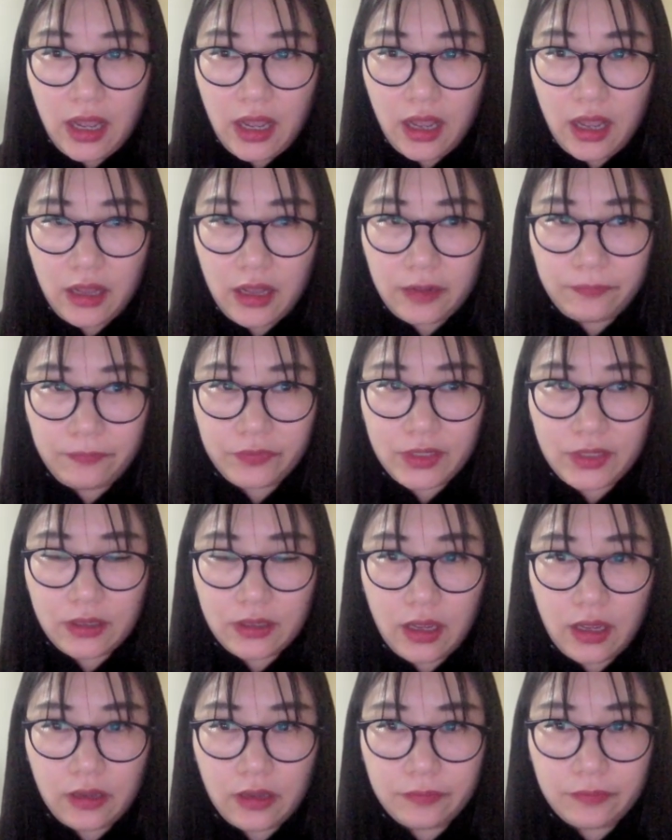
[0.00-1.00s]

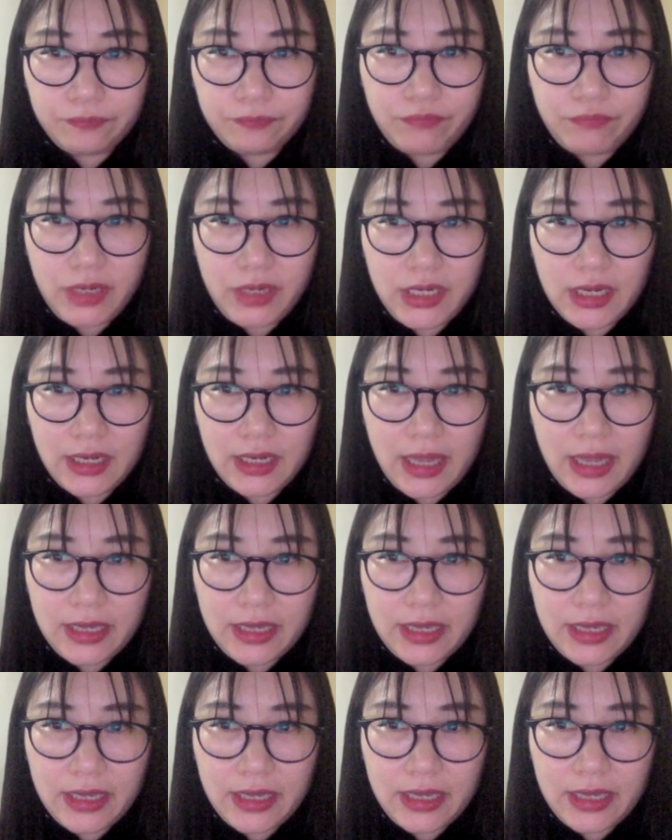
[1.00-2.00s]
media
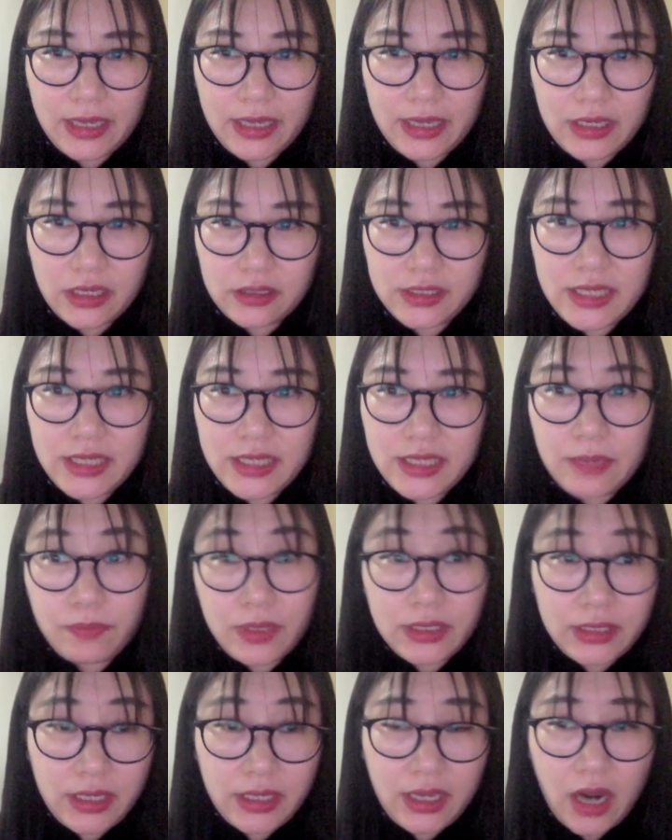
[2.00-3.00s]
like
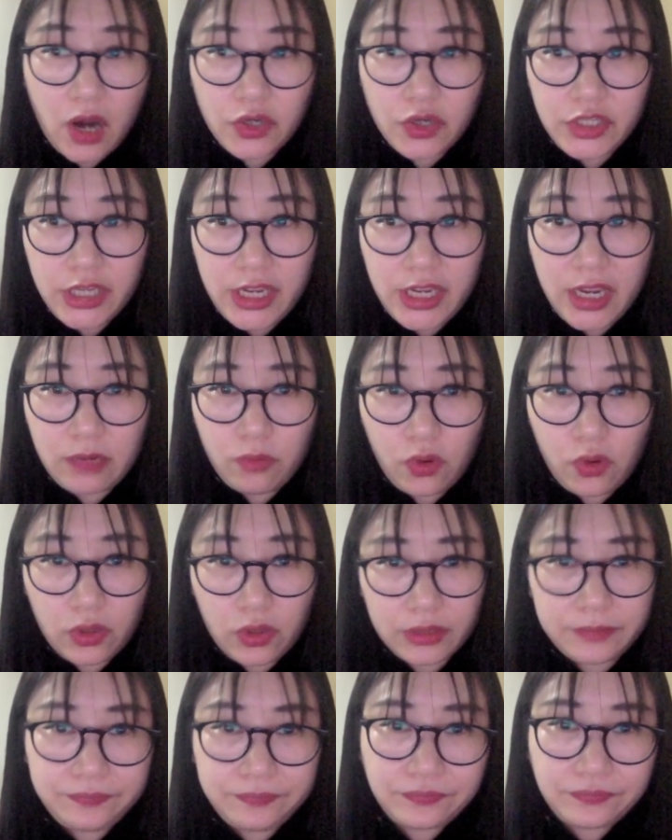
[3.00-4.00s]
CNBC, RT, and
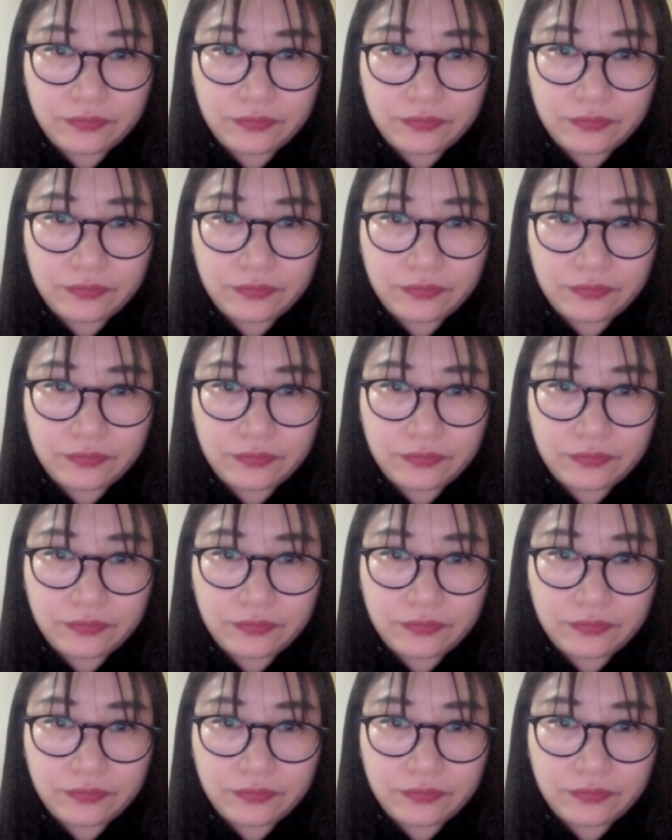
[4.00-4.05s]
more.